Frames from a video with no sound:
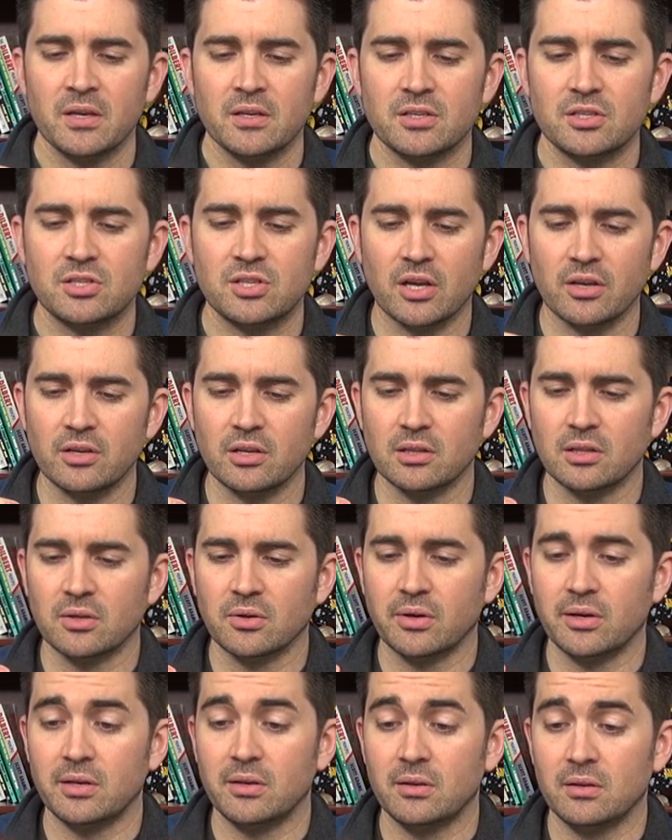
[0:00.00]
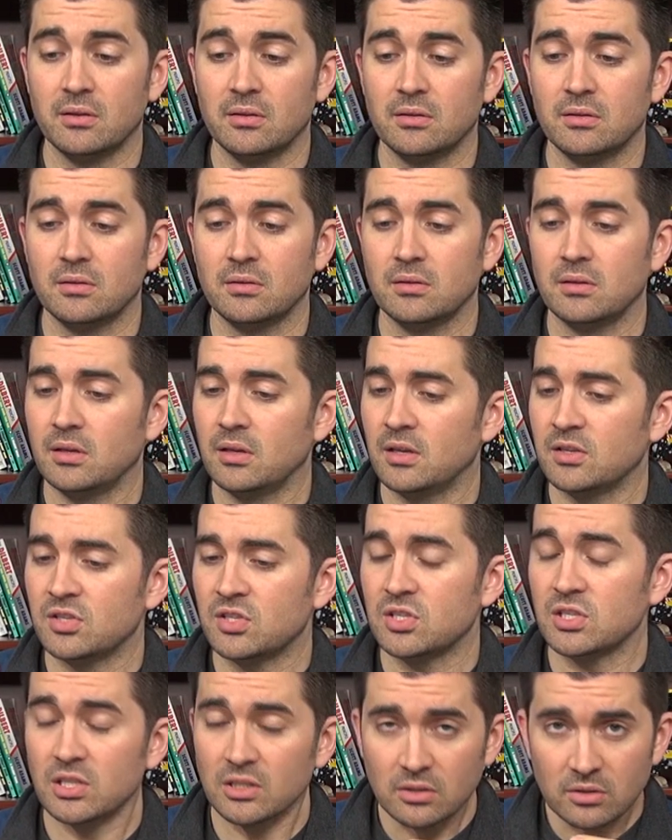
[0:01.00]
Celluloid is
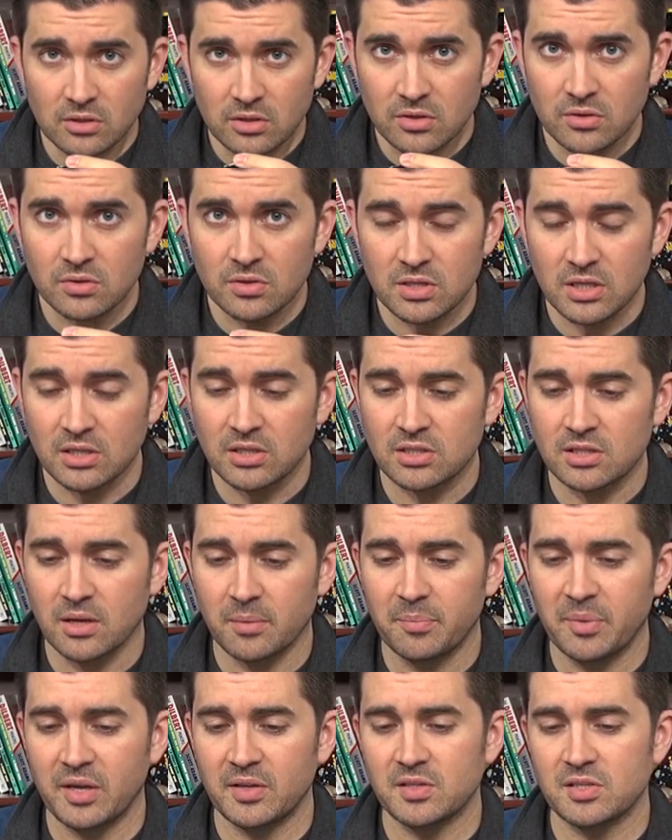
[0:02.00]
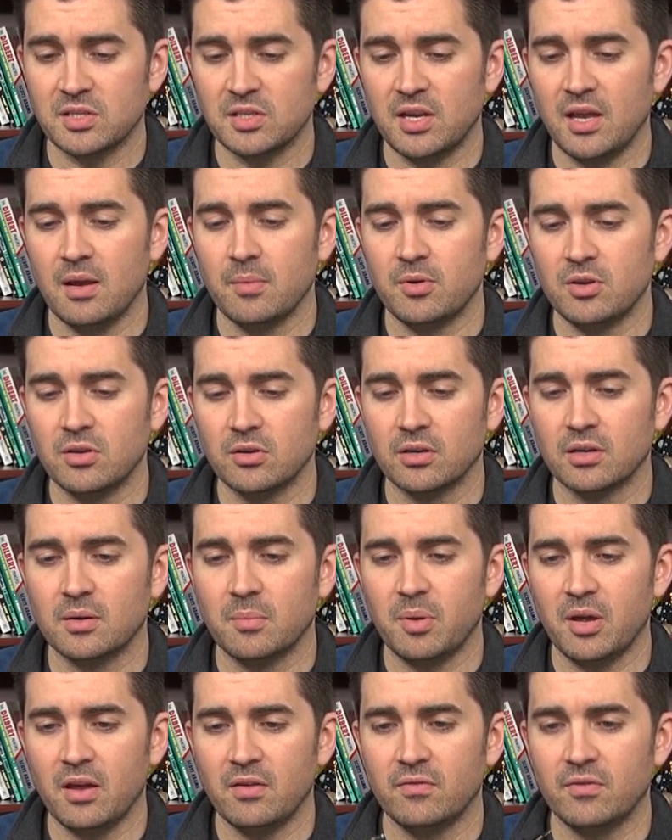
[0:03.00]
still used in some pens today, but you're going
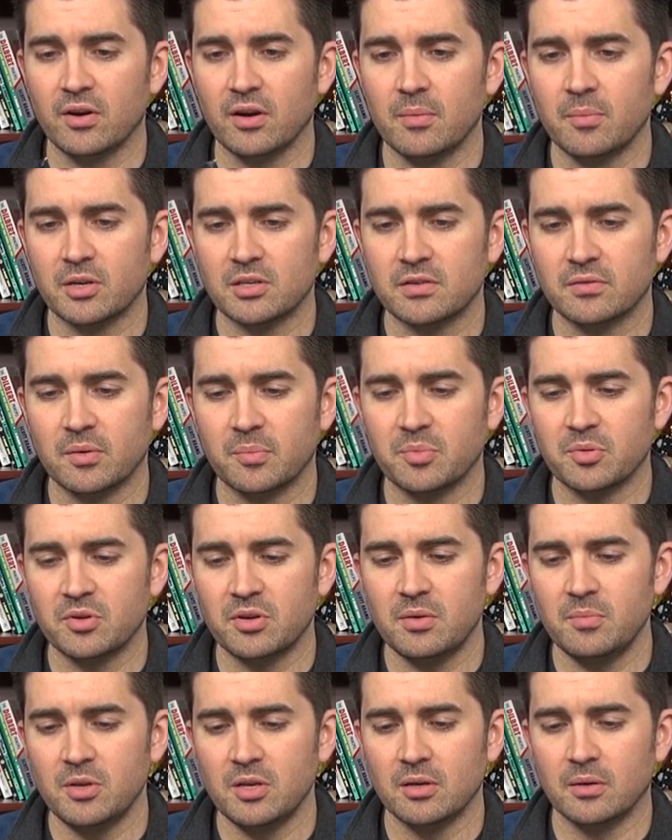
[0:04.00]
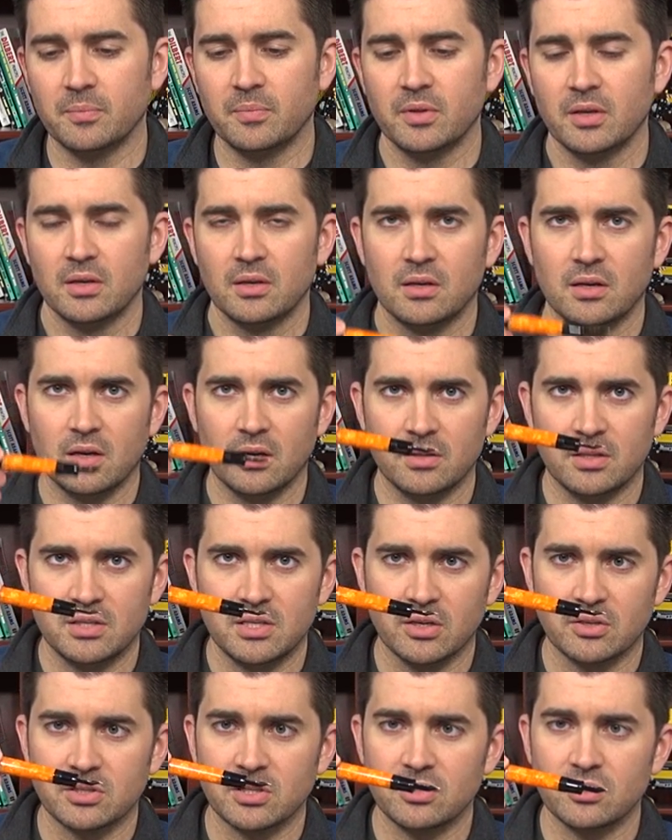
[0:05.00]
to pay very much of a premium. Uh, the
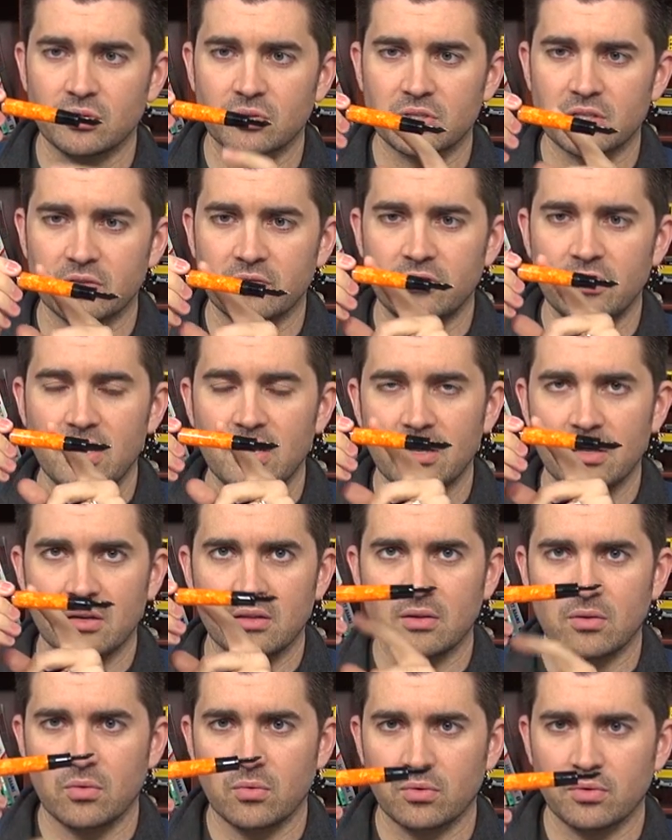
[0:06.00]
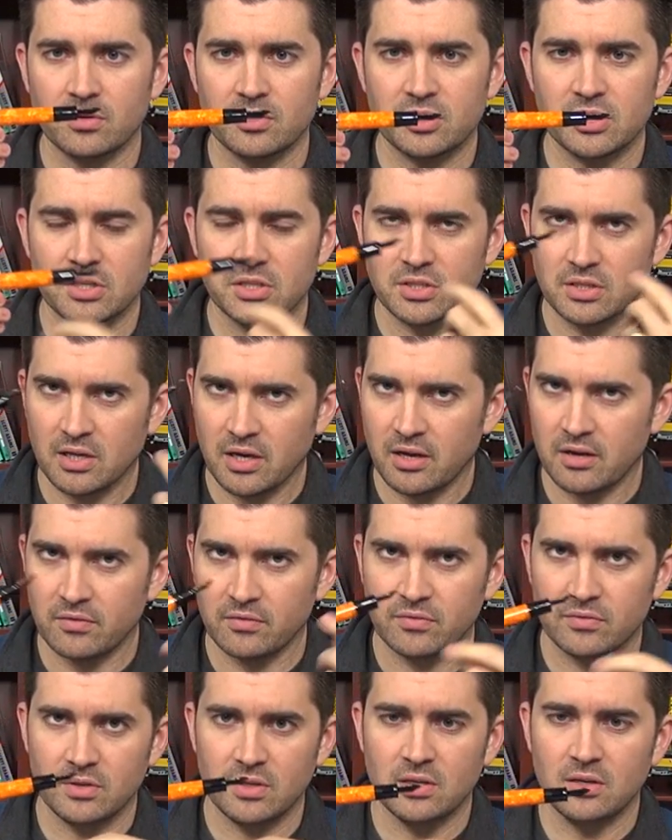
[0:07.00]
Delta Dolce Vita, the orange is kind
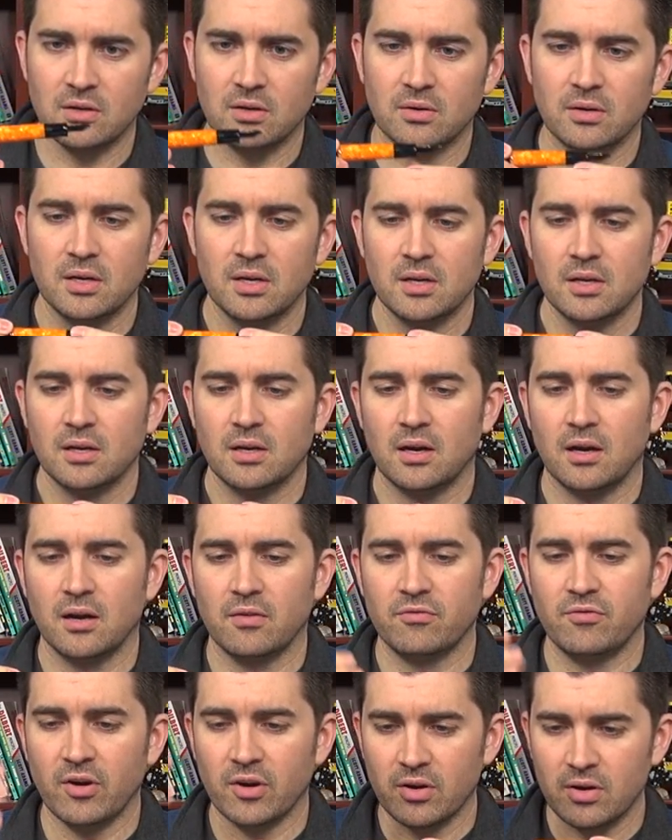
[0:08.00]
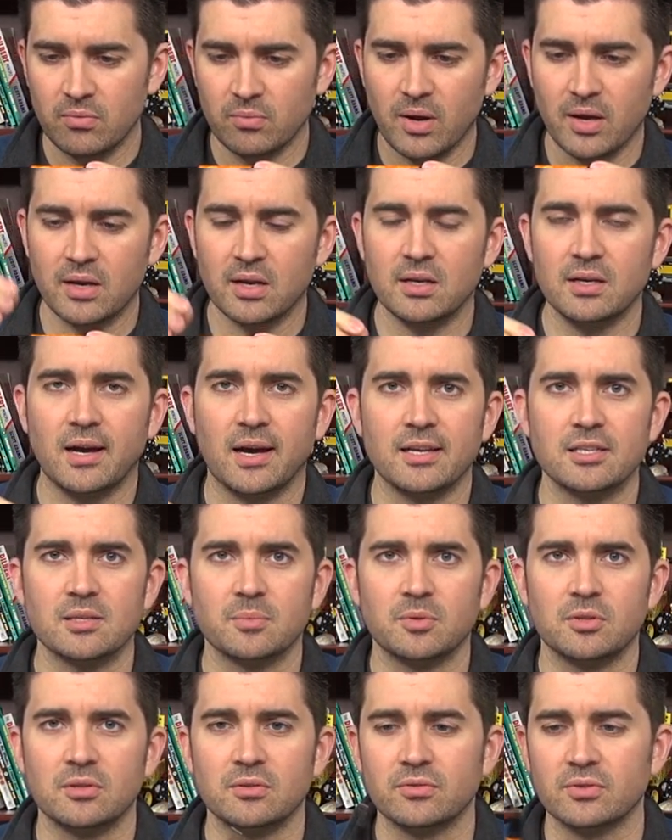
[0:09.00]
of, you know, uh, very
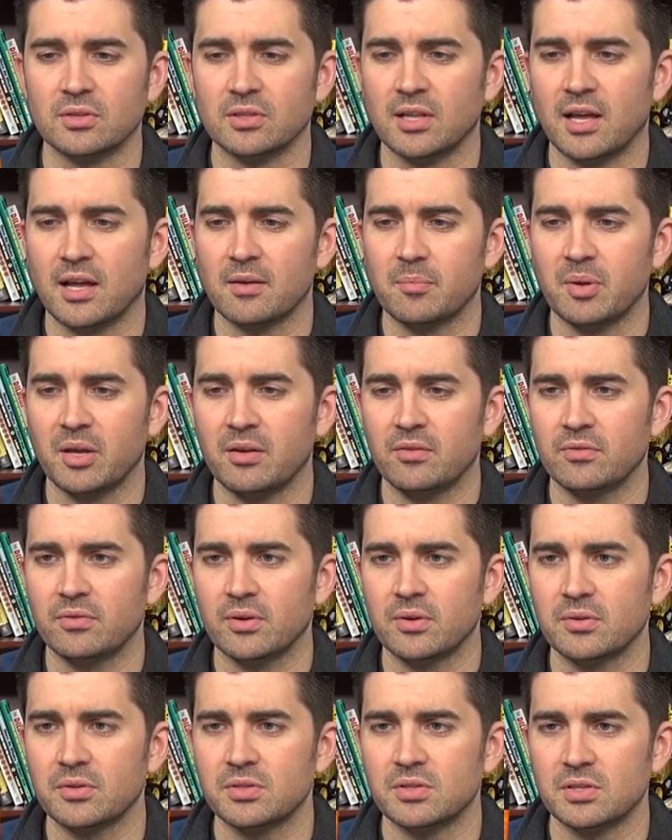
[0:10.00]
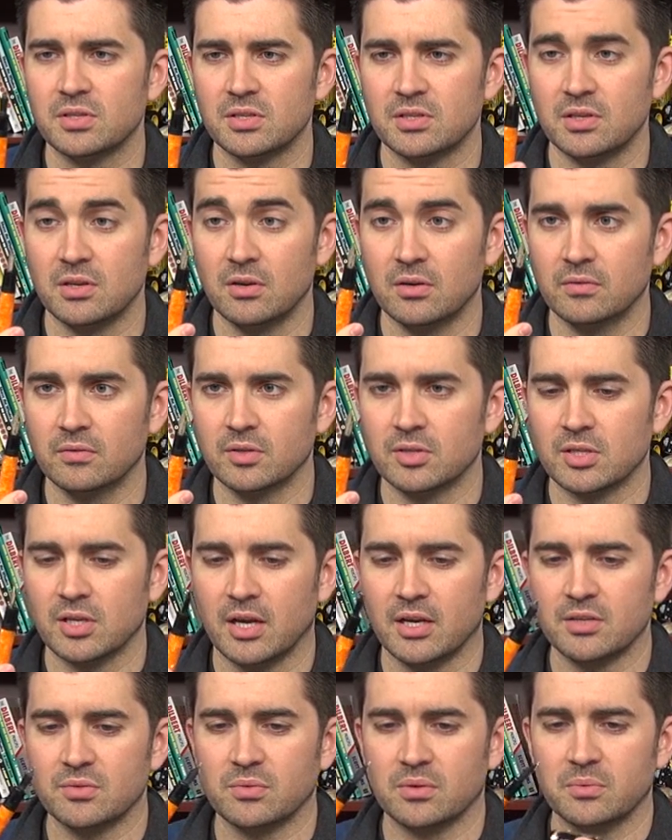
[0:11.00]
recognizable for a lot of pen folks. This is the
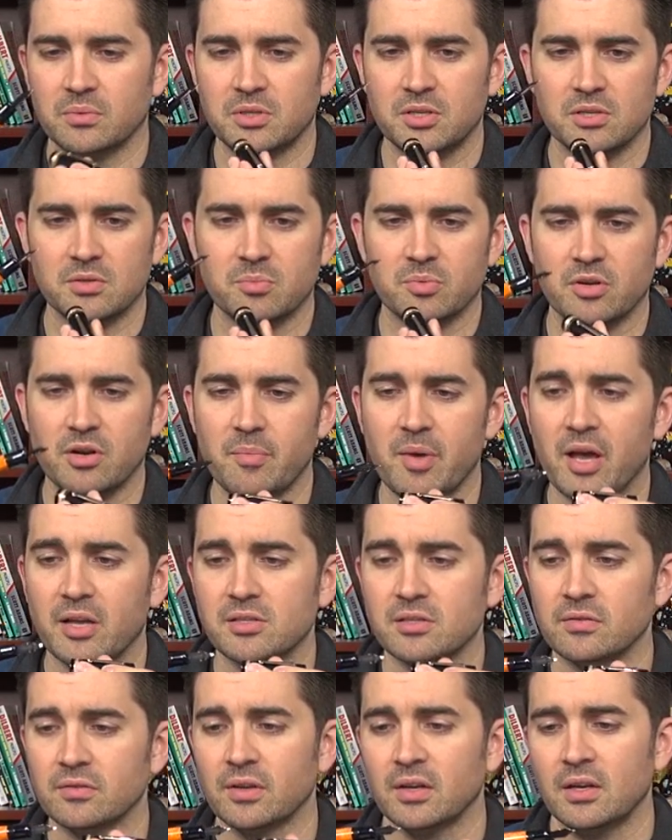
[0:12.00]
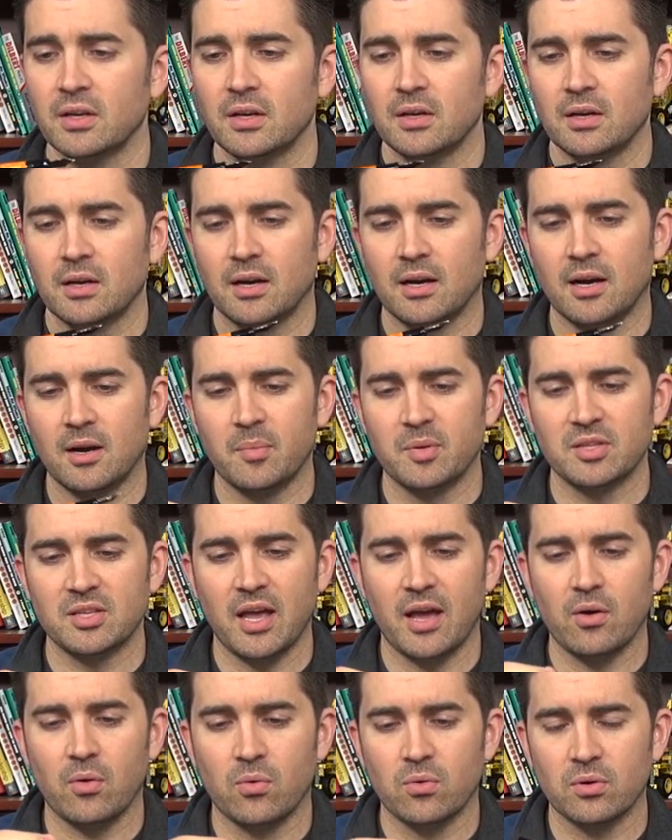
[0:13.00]
oversized one, which is pretty massive. Uh, but
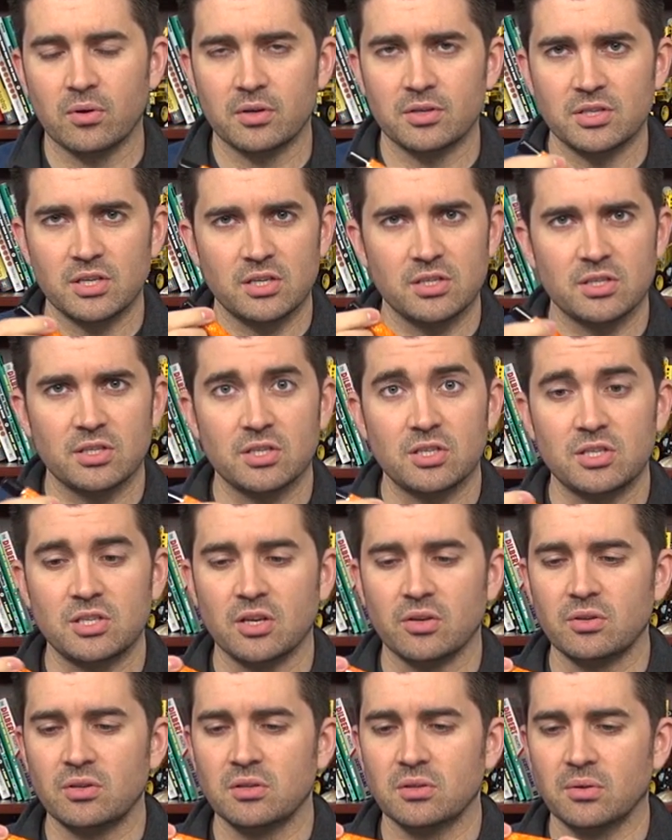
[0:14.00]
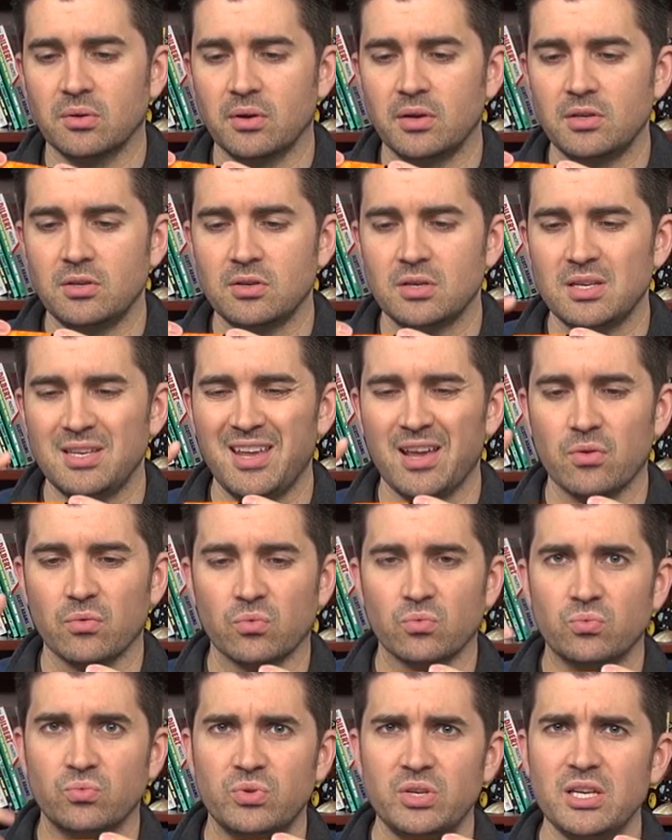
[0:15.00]
that orange is a celluloid. You can get
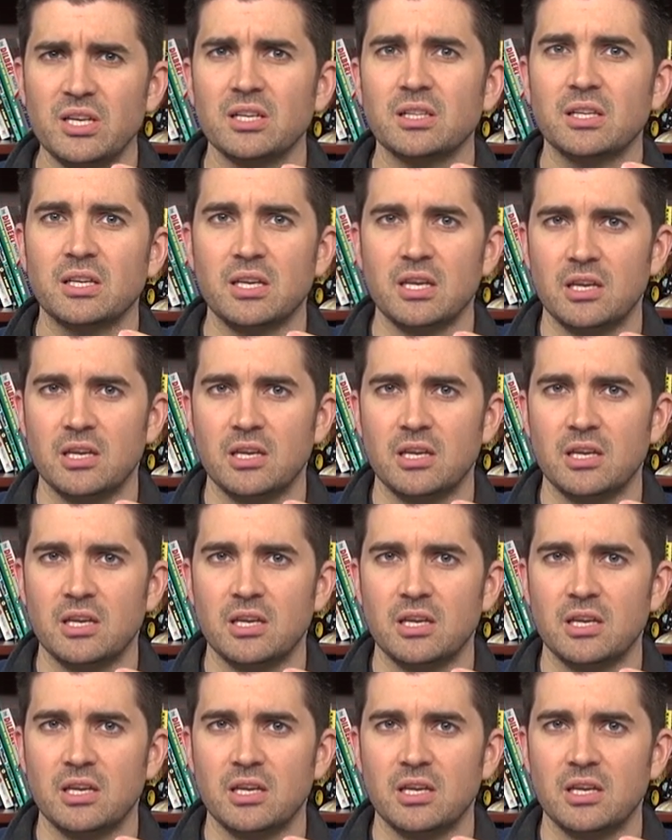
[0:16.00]
really